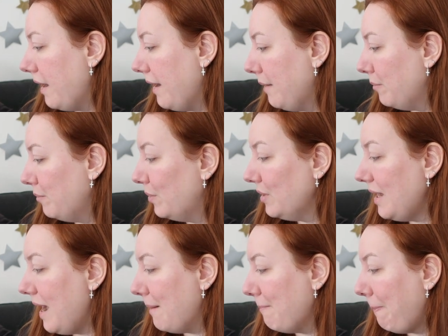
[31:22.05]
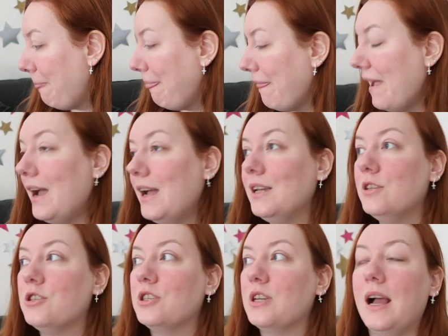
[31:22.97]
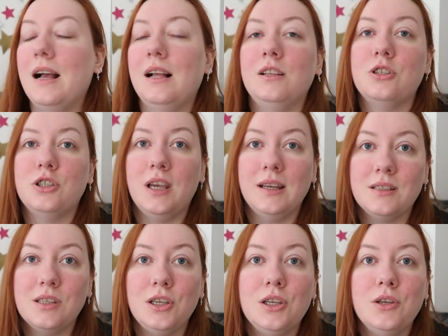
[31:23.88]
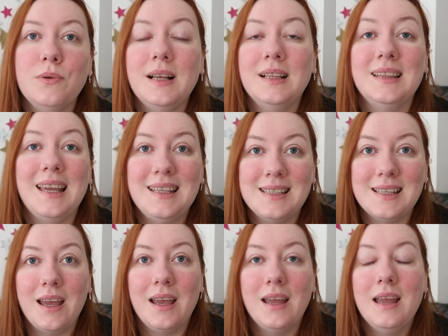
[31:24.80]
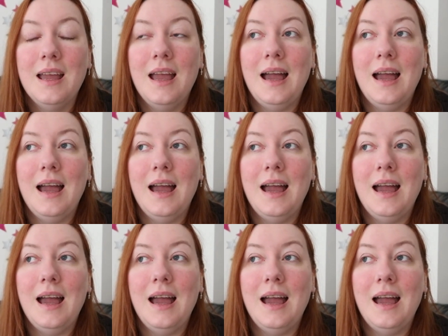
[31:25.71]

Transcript: But yeah, I shall chat to you later